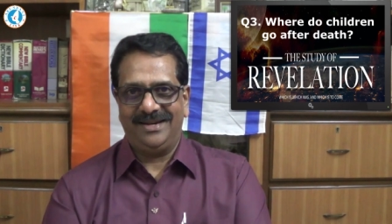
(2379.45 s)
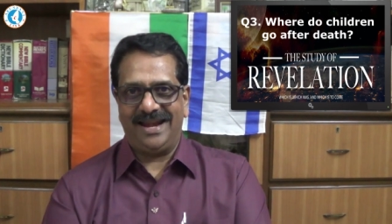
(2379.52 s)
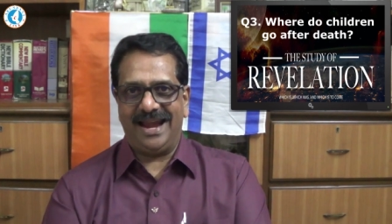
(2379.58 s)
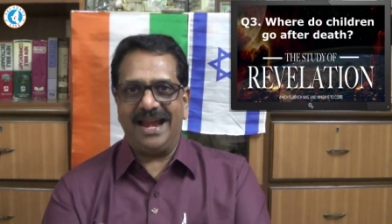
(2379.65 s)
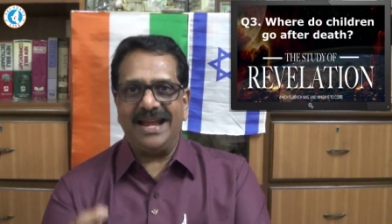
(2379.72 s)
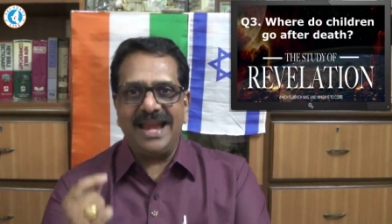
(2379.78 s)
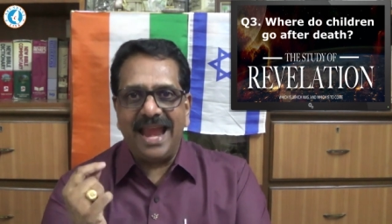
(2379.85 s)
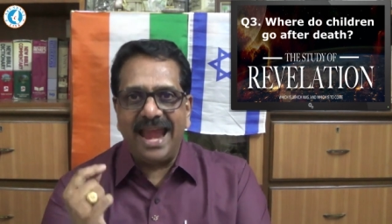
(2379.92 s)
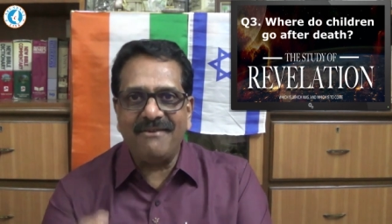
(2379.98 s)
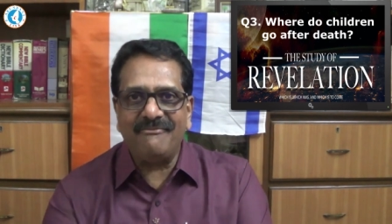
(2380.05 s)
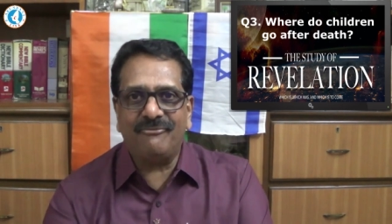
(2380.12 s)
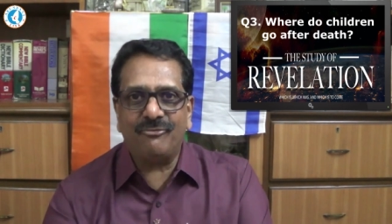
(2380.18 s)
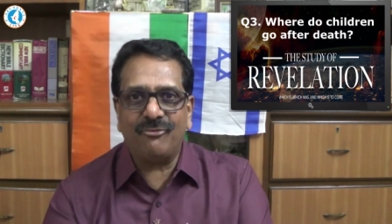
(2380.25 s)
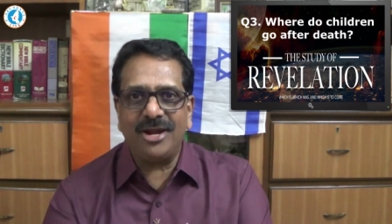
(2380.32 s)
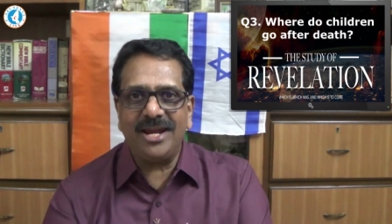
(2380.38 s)
and
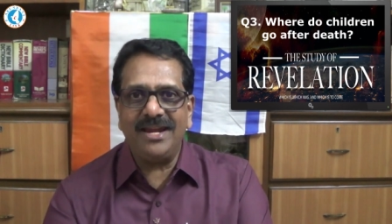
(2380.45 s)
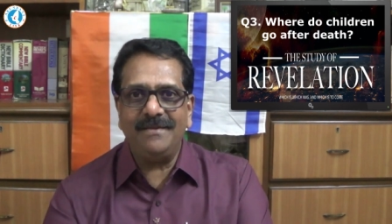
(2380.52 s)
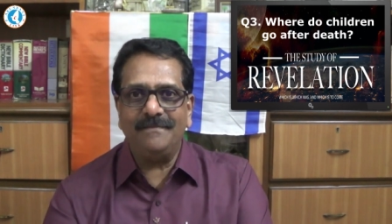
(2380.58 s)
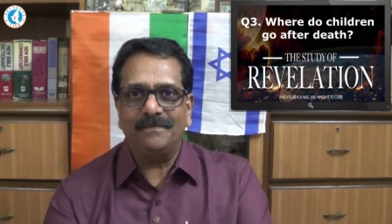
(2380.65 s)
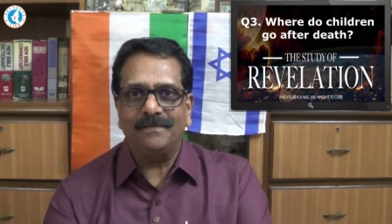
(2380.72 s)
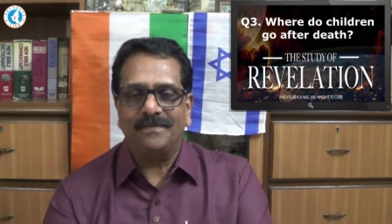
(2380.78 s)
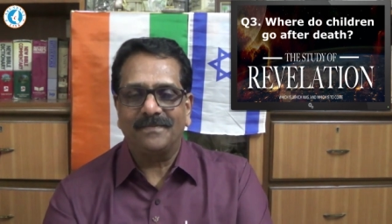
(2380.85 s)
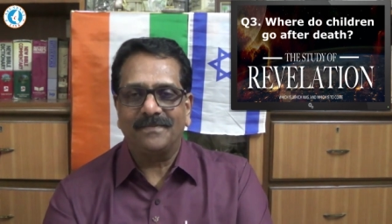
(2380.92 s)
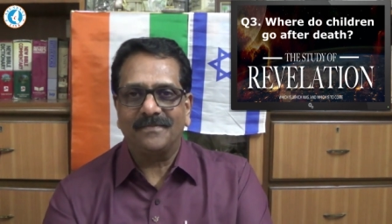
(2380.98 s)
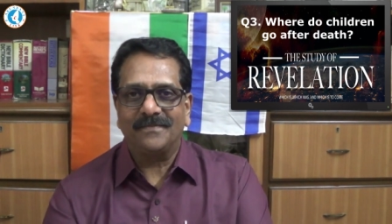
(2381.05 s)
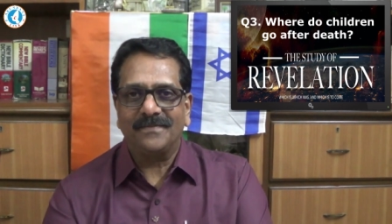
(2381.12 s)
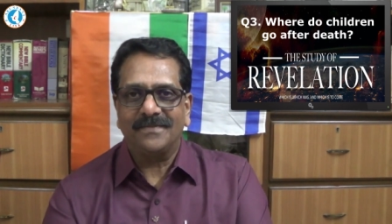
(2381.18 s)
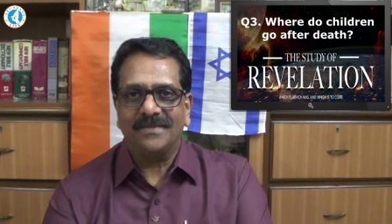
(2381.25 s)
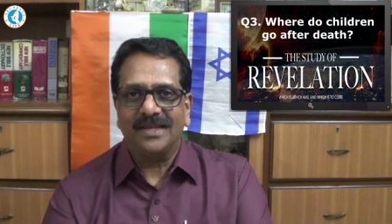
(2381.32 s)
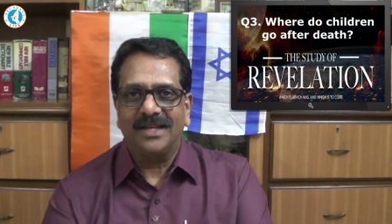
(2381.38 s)
every
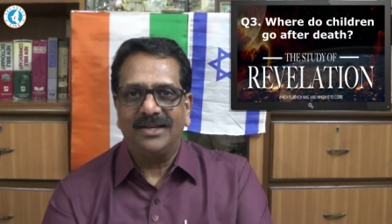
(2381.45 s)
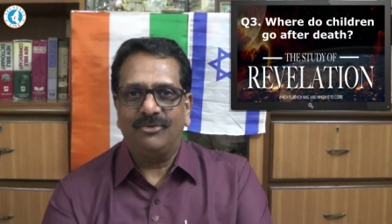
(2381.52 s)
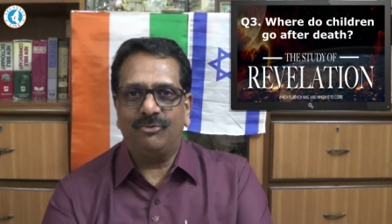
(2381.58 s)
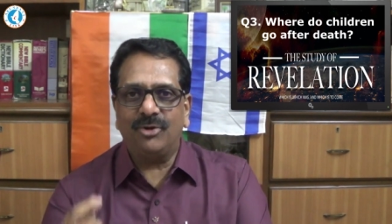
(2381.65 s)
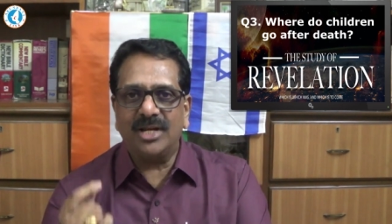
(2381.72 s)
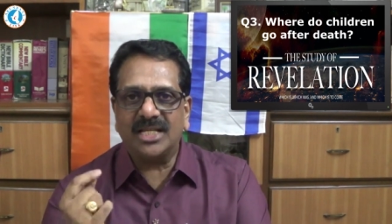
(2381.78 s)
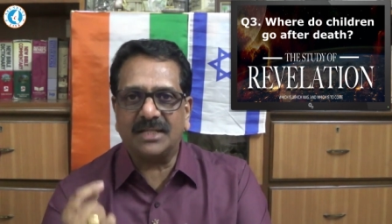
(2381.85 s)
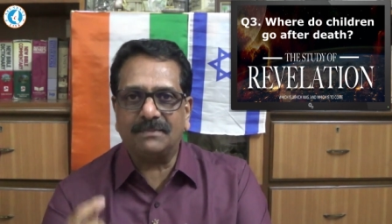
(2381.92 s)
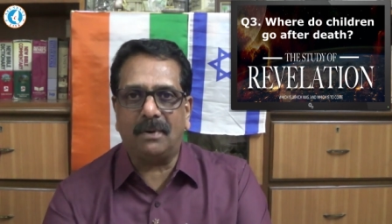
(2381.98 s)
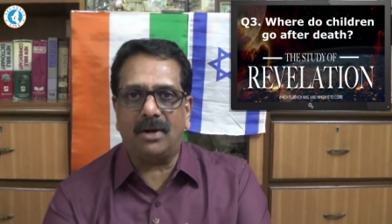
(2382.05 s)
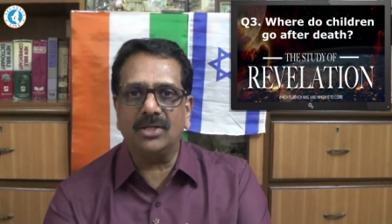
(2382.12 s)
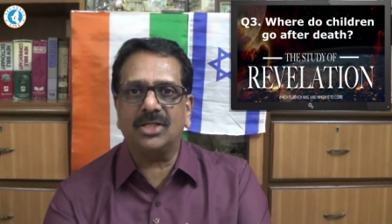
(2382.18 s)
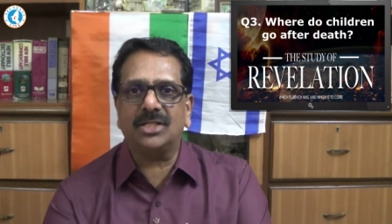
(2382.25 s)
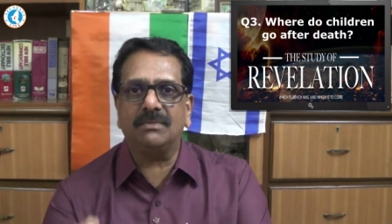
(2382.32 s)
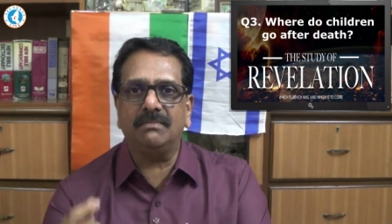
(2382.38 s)

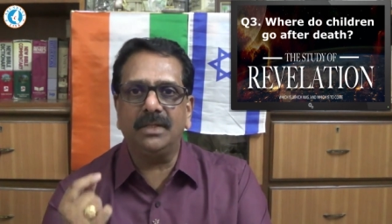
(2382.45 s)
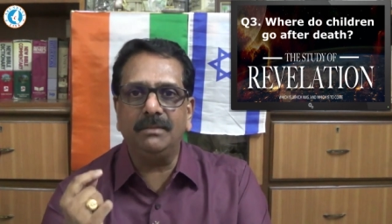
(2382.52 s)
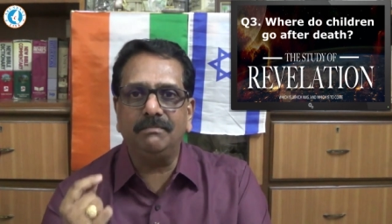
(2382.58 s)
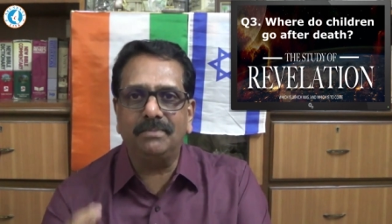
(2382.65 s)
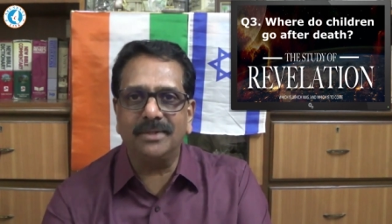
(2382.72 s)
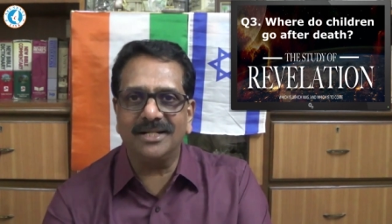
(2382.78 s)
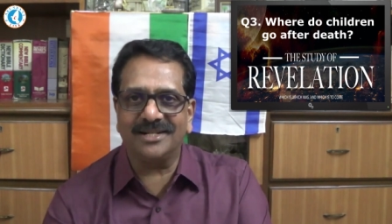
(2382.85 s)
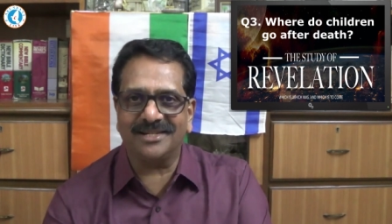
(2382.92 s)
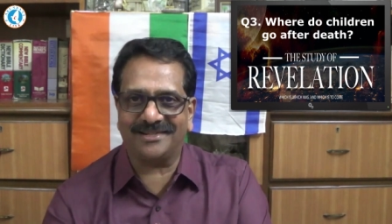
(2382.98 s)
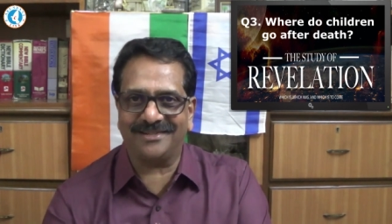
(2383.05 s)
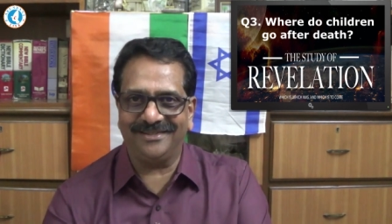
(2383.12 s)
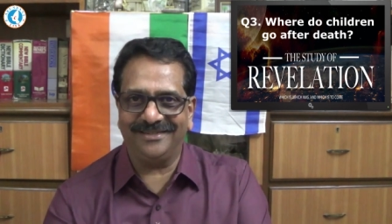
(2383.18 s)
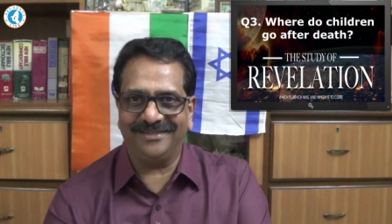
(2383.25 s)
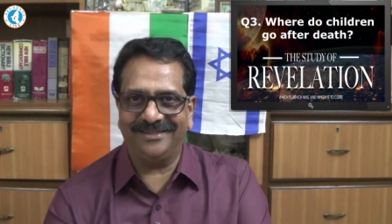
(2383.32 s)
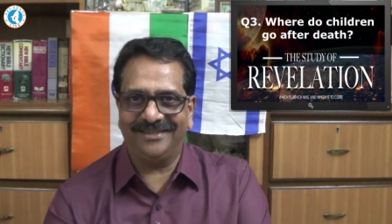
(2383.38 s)
responsible
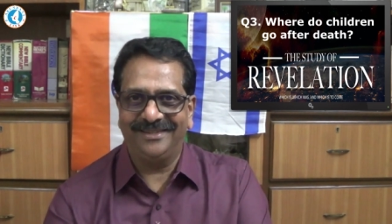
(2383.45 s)
person